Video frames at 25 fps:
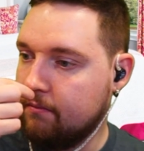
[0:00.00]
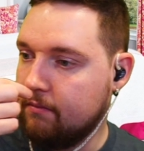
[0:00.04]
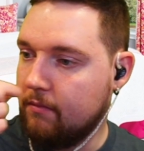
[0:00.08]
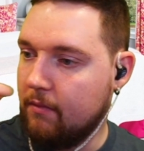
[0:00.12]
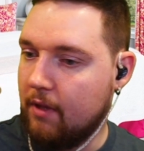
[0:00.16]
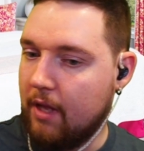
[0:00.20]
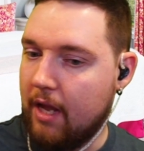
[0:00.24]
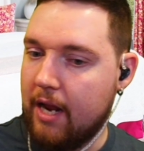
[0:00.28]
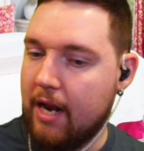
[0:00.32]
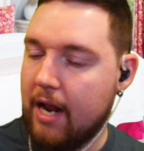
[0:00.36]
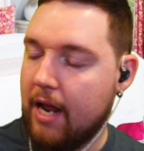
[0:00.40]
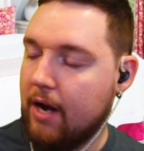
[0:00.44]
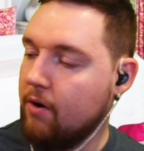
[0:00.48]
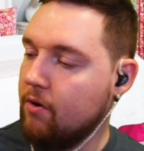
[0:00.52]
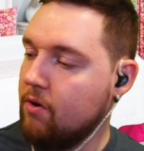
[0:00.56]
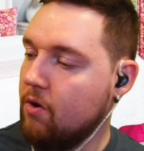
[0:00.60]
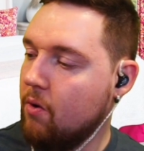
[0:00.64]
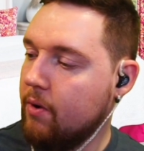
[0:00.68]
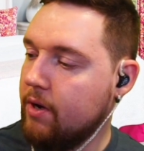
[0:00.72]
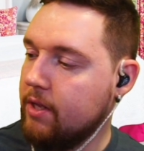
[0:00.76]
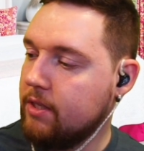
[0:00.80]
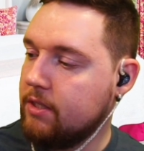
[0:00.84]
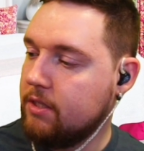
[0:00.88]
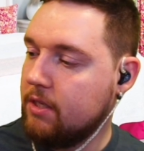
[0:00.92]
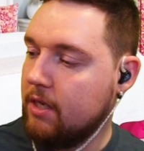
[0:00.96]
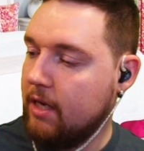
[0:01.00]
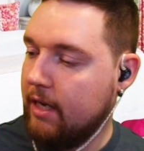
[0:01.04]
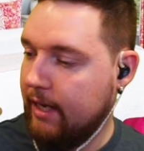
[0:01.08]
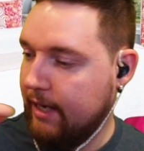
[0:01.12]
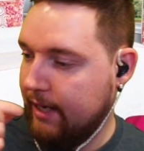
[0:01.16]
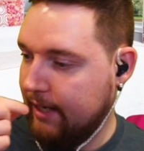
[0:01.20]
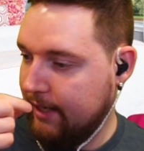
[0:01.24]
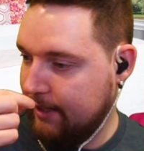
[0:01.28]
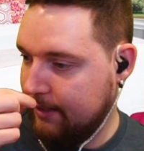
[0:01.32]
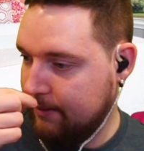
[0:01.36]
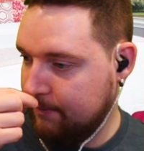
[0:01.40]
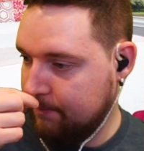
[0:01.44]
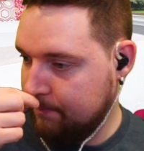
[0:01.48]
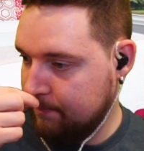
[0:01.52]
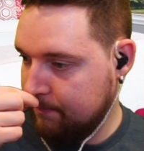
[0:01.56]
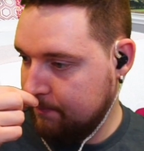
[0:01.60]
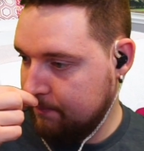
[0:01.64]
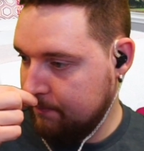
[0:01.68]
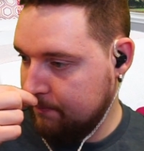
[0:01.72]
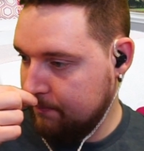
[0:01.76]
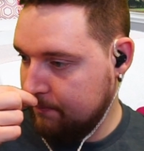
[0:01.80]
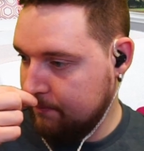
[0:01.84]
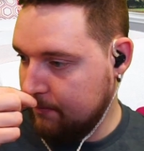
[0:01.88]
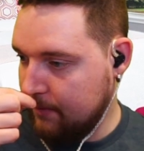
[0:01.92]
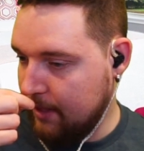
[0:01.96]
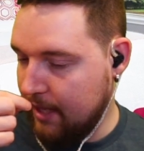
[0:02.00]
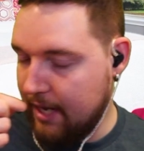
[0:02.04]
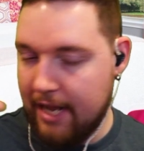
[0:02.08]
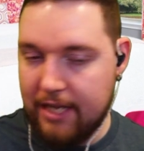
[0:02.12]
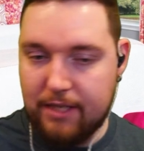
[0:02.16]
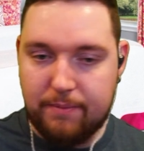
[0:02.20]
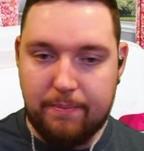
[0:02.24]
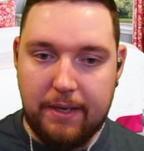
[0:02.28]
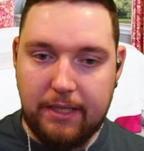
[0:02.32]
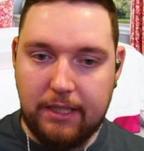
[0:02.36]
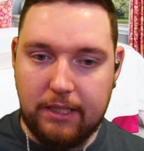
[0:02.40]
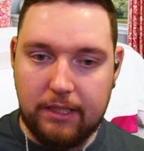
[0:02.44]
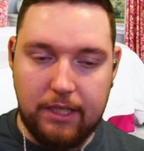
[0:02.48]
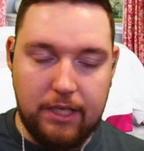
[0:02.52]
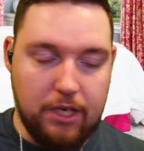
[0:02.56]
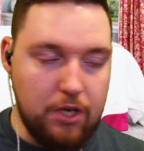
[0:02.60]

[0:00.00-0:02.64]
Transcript: And I don't know what it has basically